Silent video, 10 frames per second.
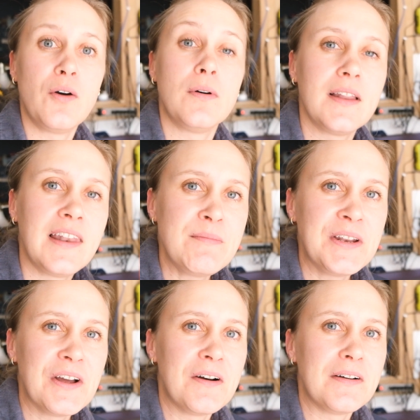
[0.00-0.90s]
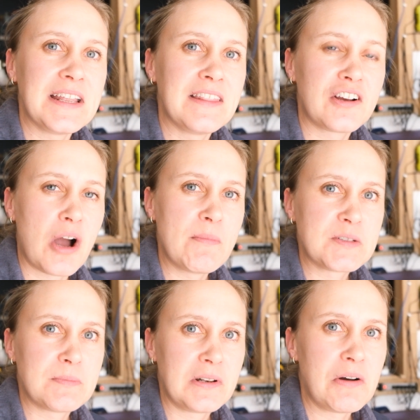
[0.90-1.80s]
Oh, let me know in the
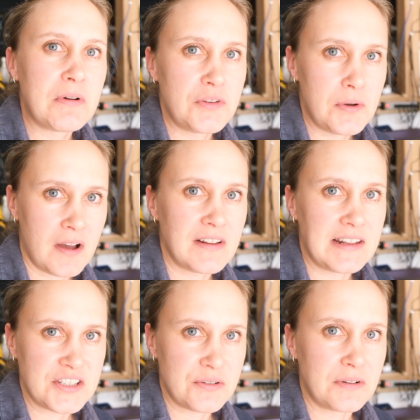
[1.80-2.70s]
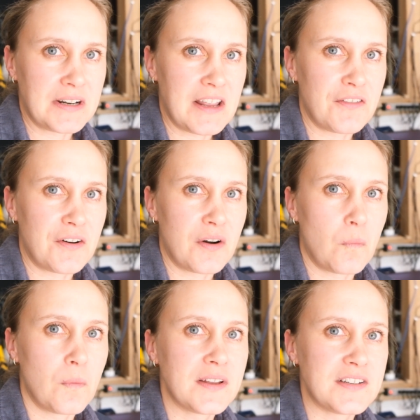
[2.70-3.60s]
comments below if you have a laser engraver,
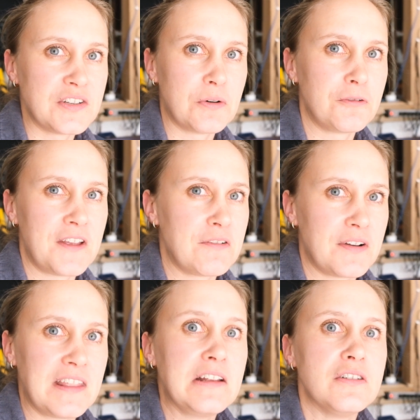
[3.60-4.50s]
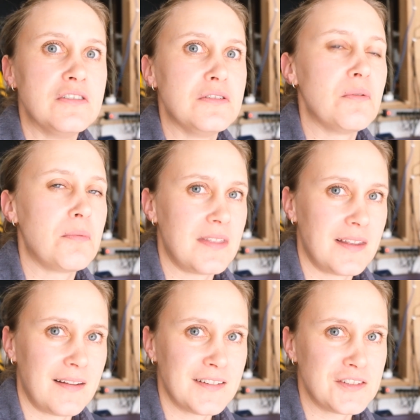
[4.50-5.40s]
what your favorite thing to do with
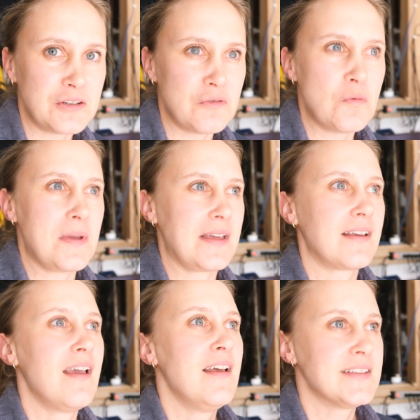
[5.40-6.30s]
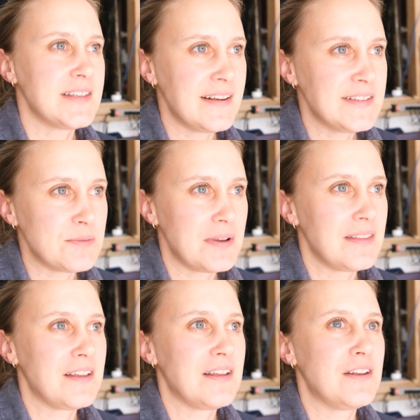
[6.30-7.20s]
it is. Do you make signs
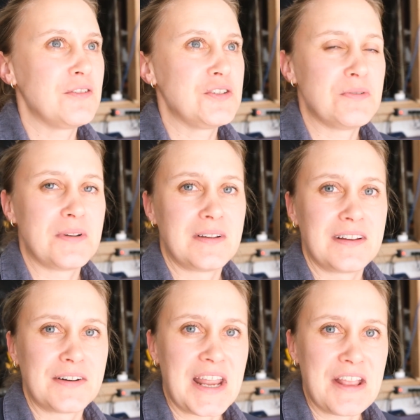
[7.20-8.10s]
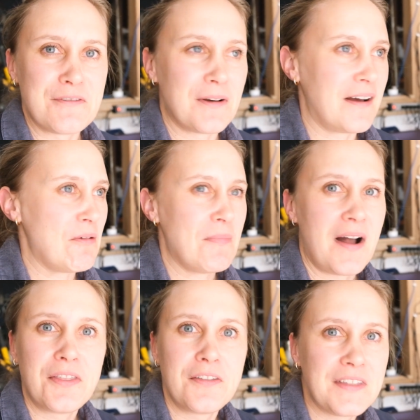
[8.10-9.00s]
with it or do you engrave um,
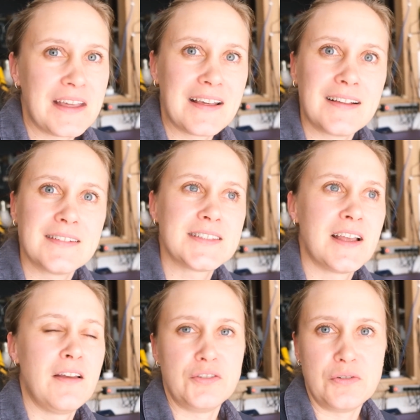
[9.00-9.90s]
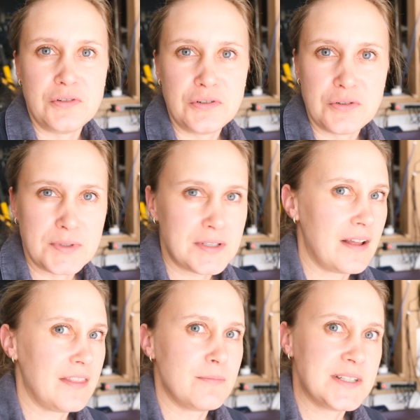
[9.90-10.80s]
other things? Do you use
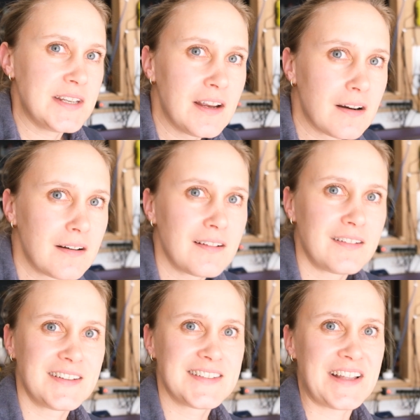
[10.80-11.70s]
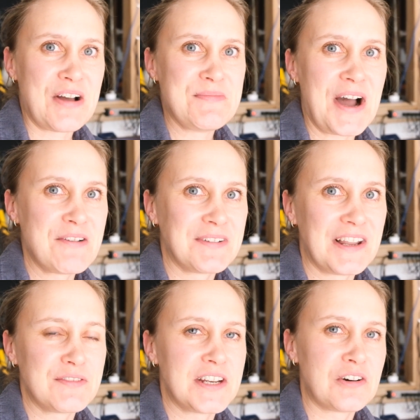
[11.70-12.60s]
other materials? Um, I would
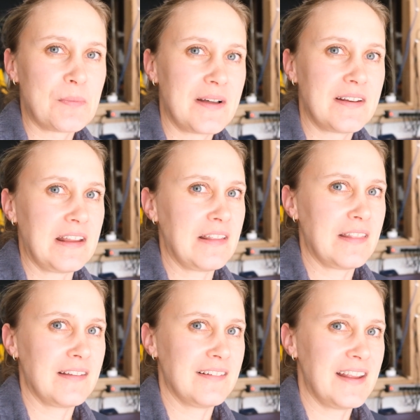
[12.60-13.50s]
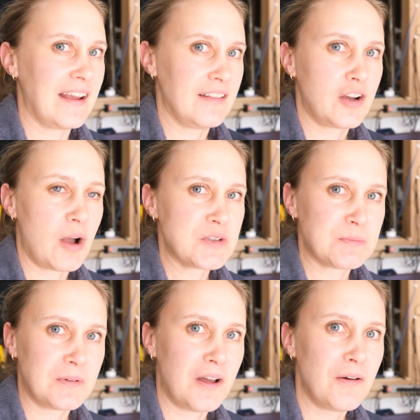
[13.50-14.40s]
love to hear about it in, yeah, in the comments
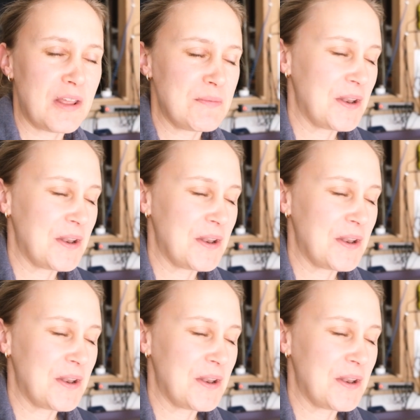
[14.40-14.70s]
below, let me